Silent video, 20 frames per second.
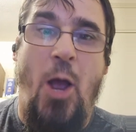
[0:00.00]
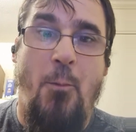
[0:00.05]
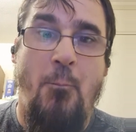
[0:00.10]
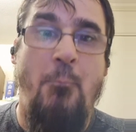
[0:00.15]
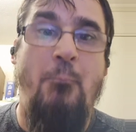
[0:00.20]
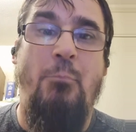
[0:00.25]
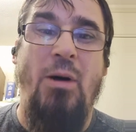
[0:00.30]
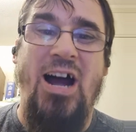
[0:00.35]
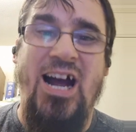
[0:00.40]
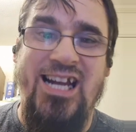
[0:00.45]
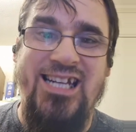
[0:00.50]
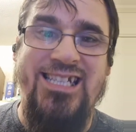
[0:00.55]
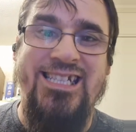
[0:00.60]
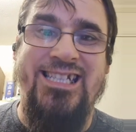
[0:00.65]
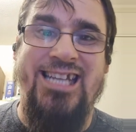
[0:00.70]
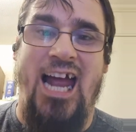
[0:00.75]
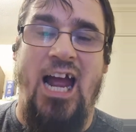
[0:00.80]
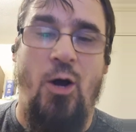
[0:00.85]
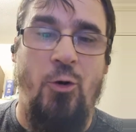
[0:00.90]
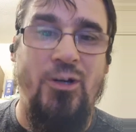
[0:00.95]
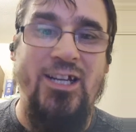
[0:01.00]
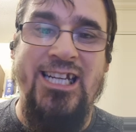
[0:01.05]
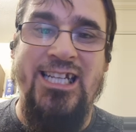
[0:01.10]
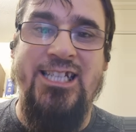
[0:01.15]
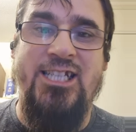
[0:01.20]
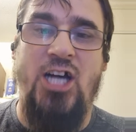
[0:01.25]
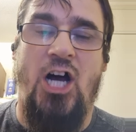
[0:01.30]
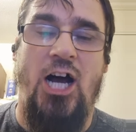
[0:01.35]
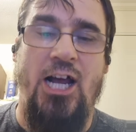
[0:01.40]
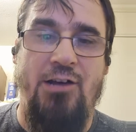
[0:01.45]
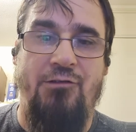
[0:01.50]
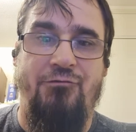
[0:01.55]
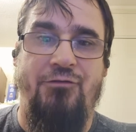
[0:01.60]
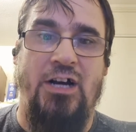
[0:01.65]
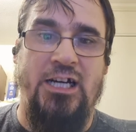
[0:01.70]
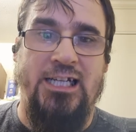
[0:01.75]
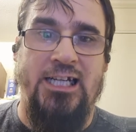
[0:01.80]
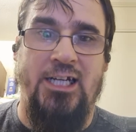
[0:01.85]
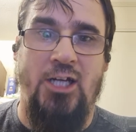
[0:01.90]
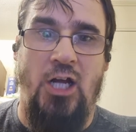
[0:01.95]
burnt down entire
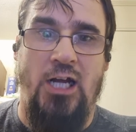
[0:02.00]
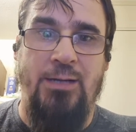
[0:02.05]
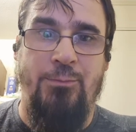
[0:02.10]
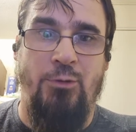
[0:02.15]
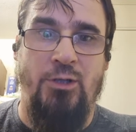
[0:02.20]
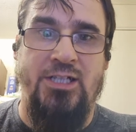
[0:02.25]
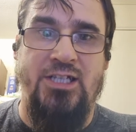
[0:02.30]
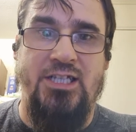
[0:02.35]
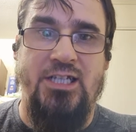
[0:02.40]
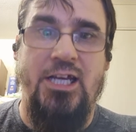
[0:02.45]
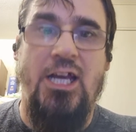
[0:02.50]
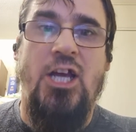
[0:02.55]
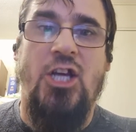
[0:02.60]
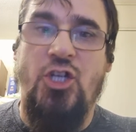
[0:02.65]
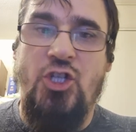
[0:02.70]
fucking libraries,